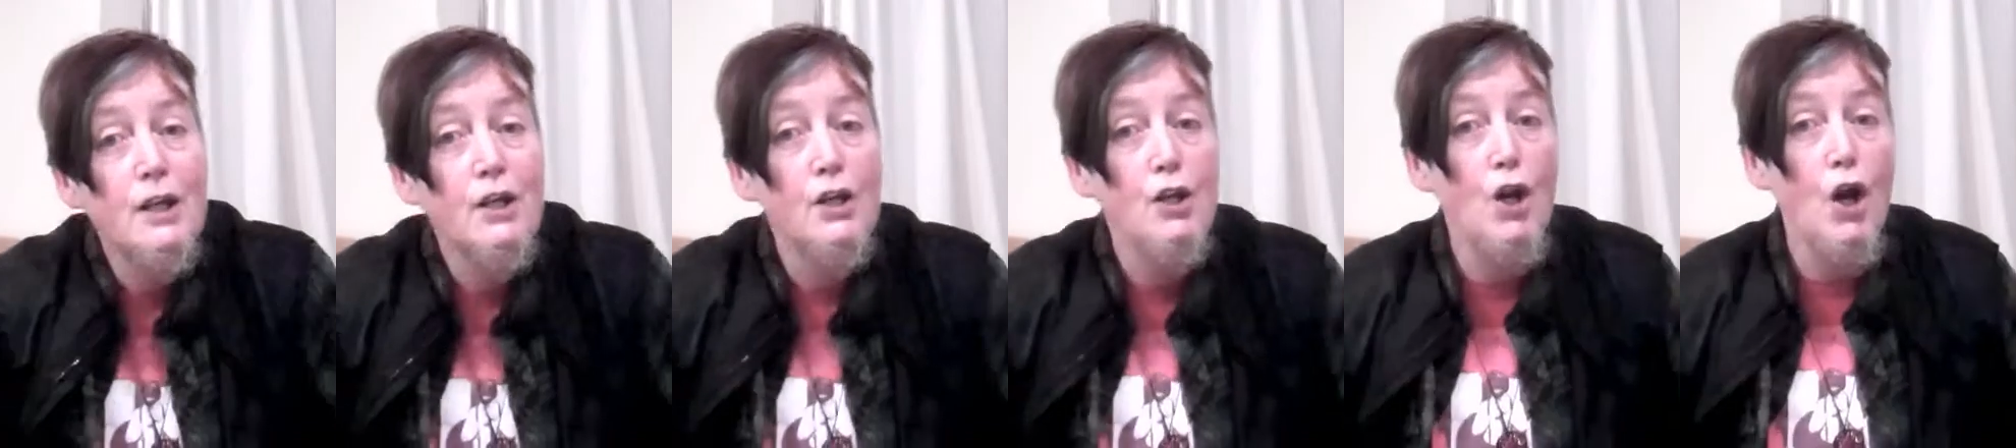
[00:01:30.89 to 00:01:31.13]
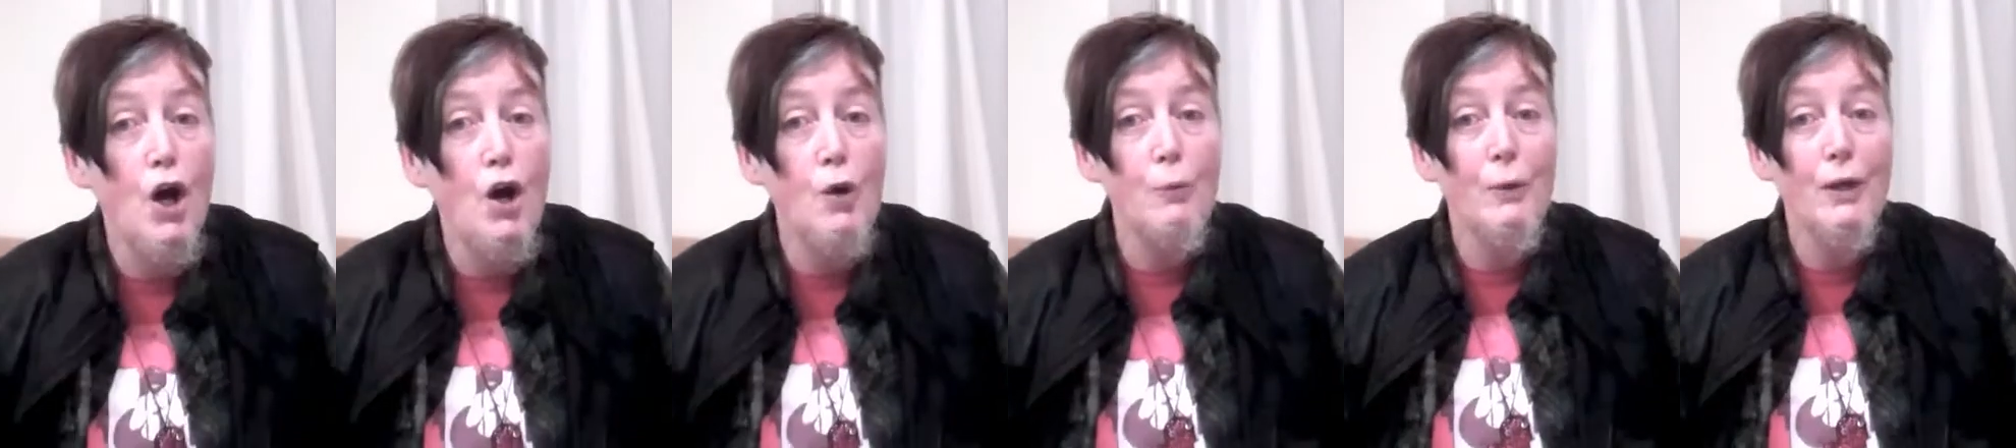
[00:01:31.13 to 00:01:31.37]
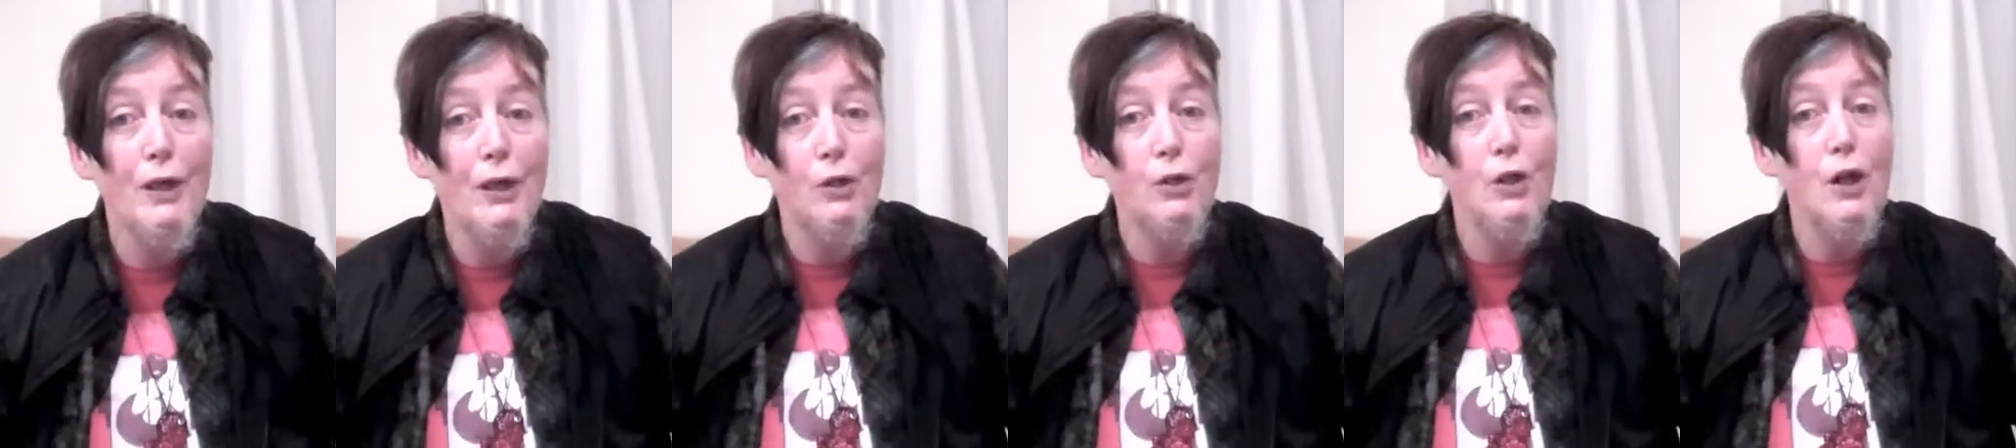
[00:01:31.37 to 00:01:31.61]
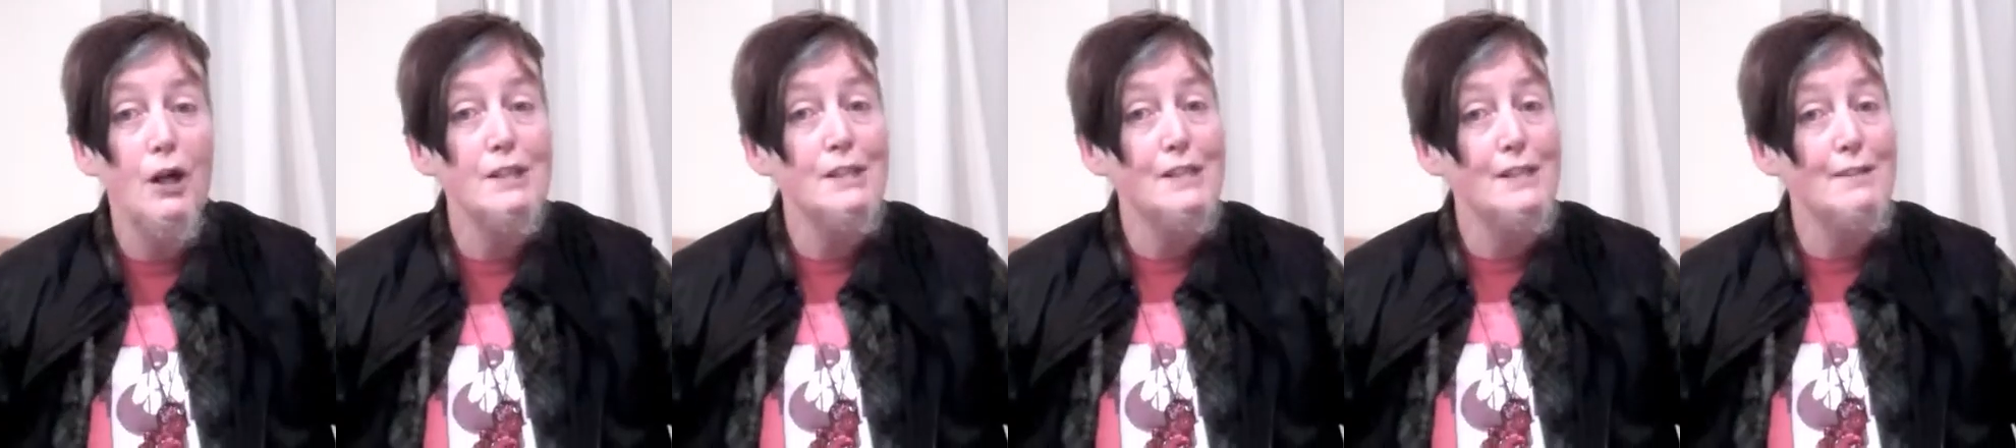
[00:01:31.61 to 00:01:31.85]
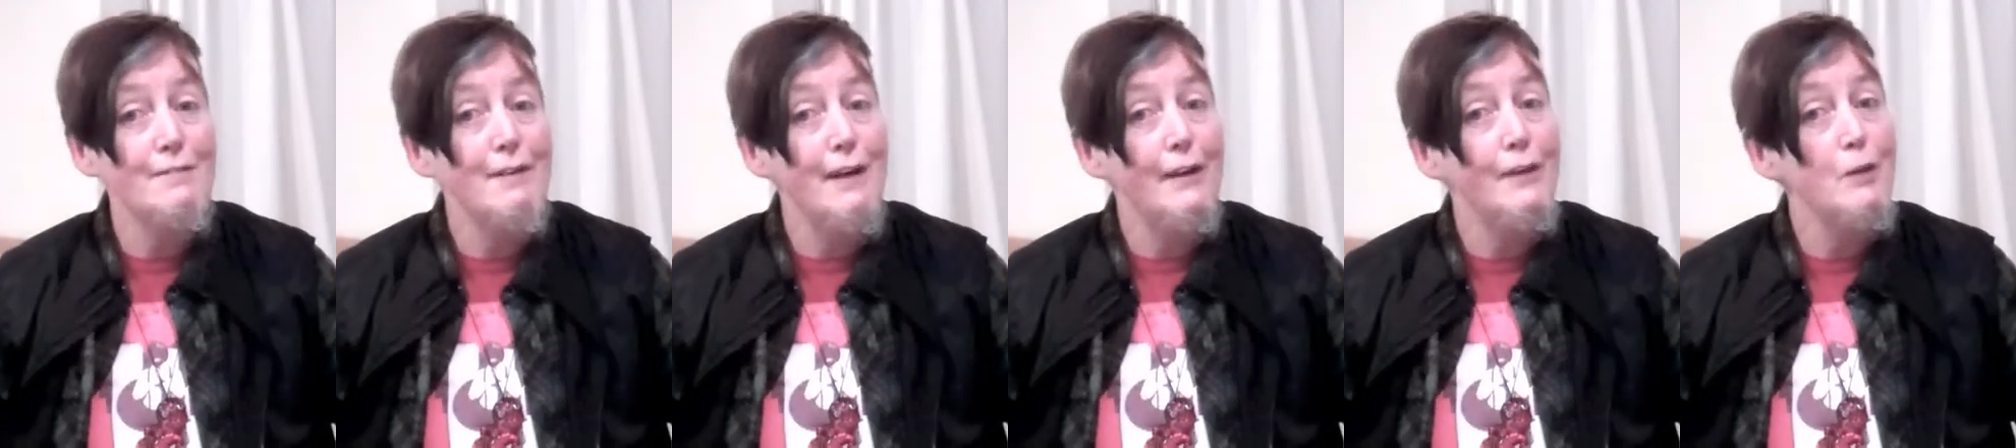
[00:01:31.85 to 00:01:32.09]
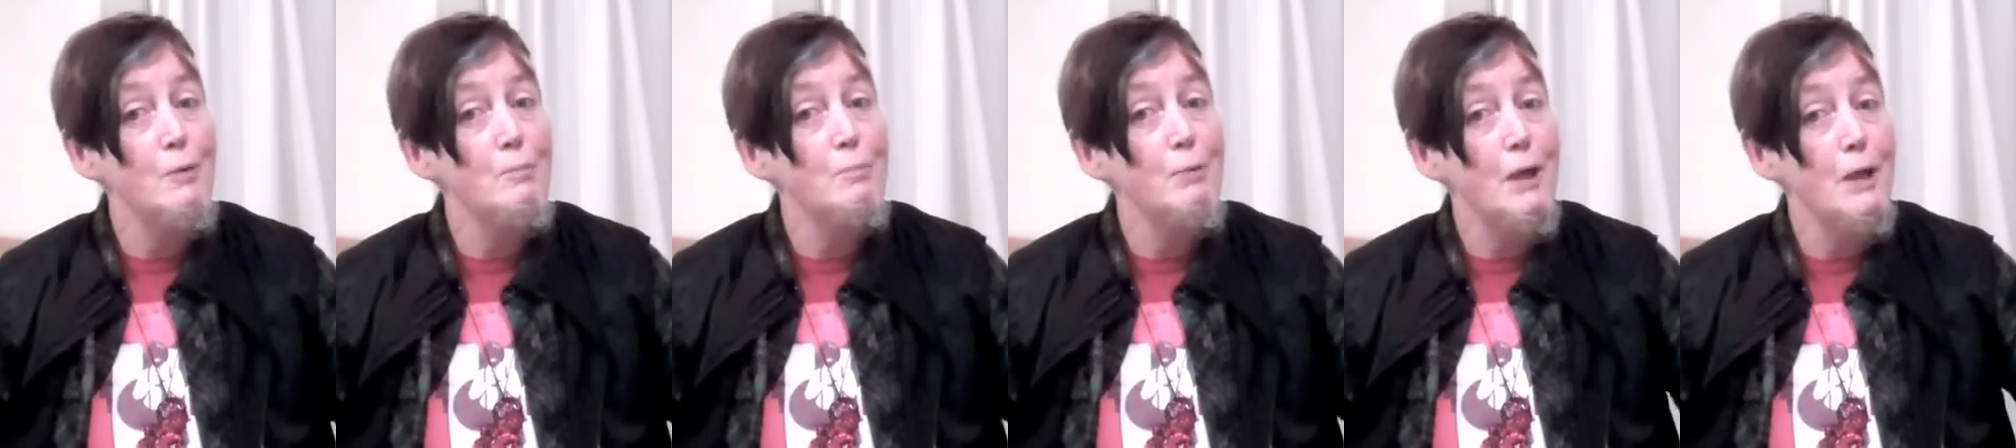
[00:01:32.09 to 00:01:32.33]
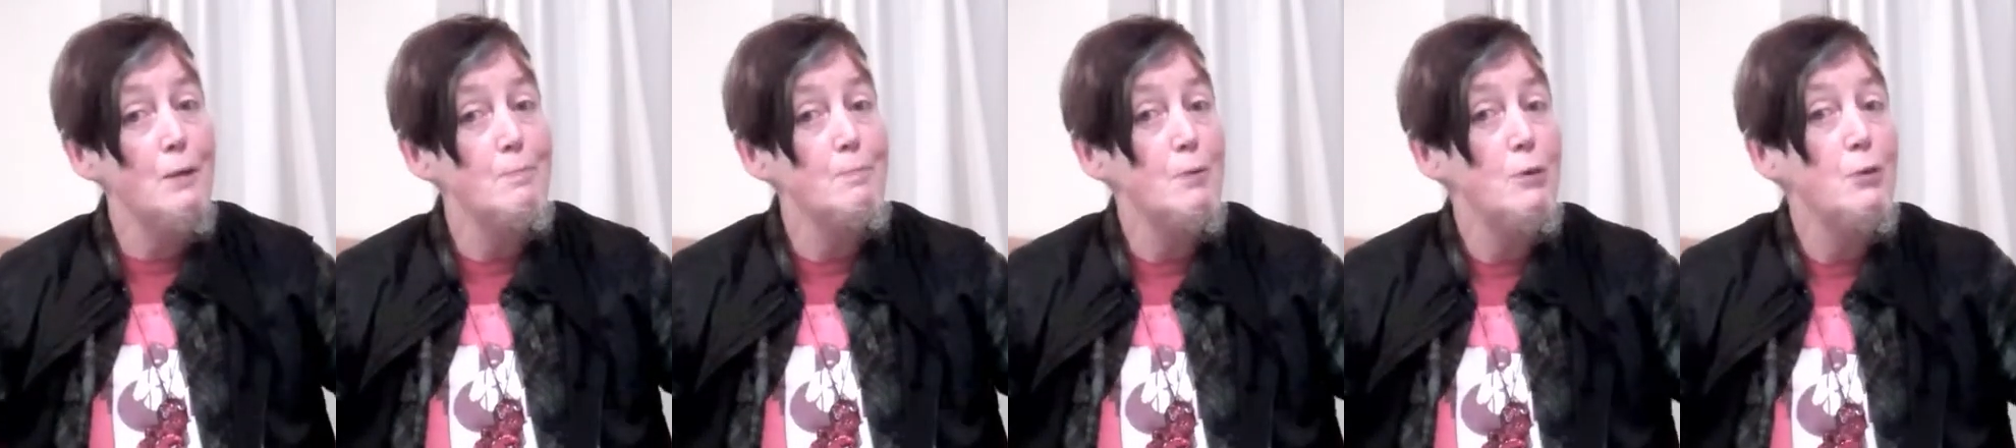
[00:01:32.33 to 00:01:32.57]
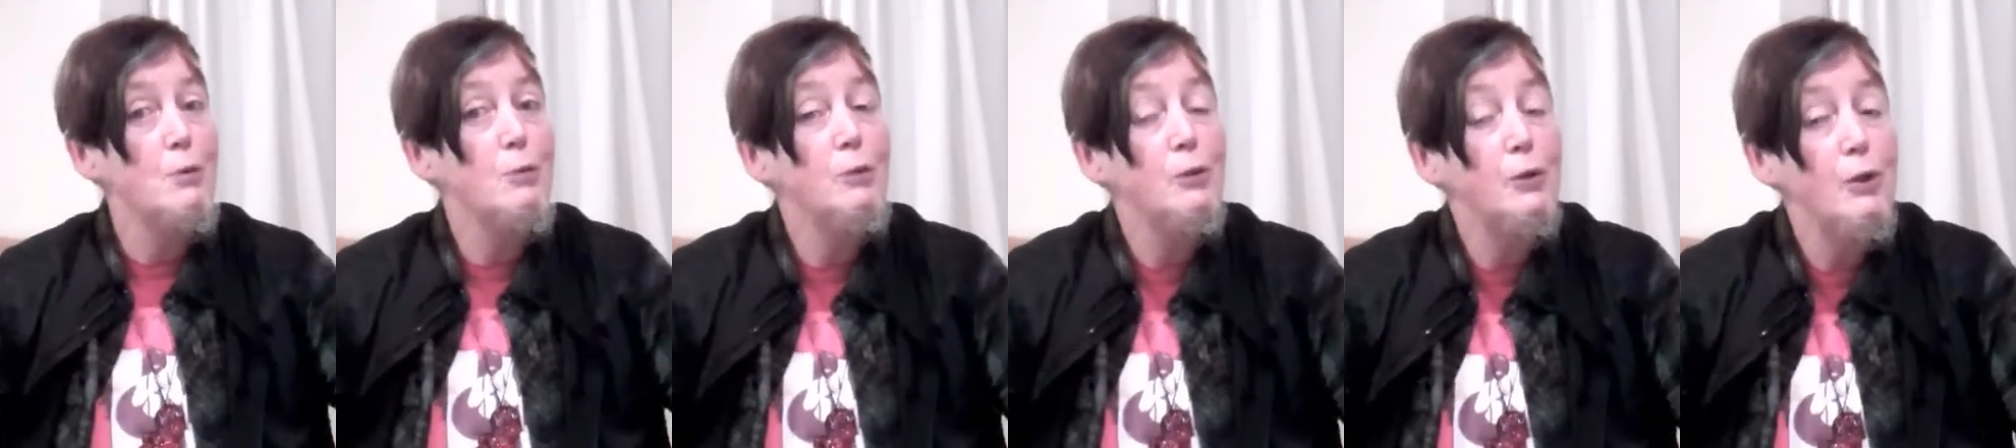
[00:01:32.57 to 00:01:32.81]
knowing lots of other
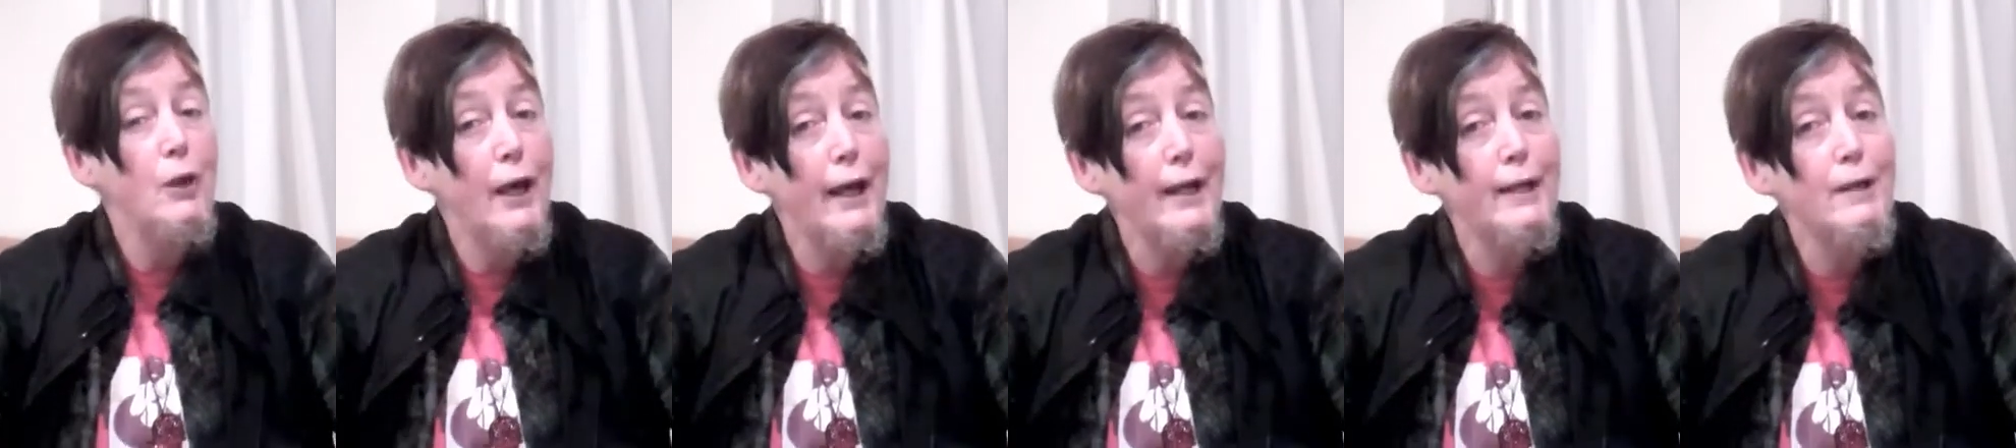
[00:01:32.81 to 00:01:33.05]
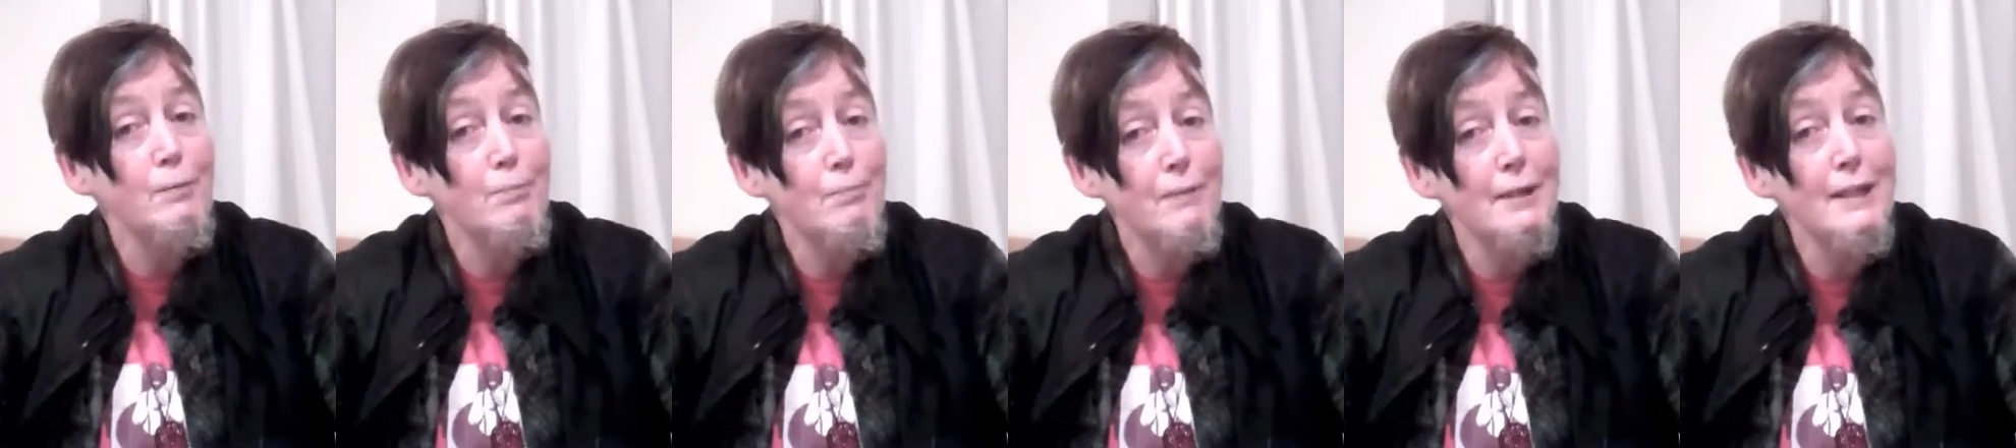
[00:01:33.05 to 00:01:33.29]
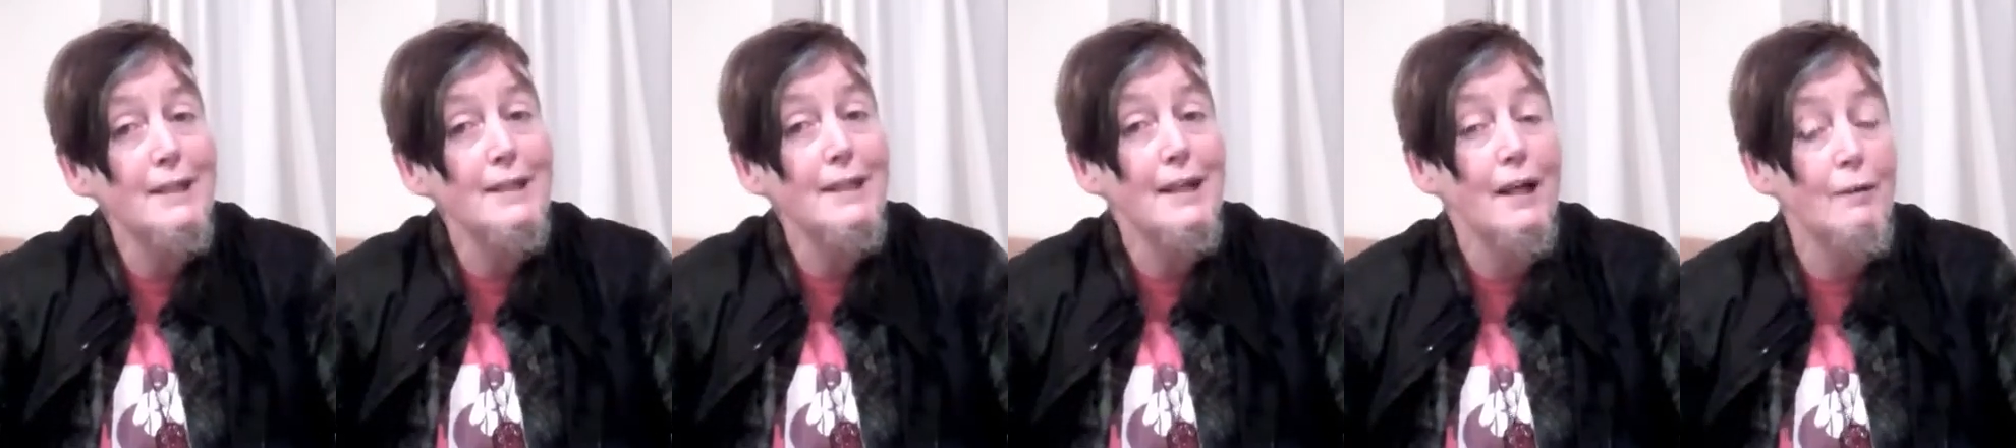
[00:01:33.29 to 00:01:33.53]
people like me.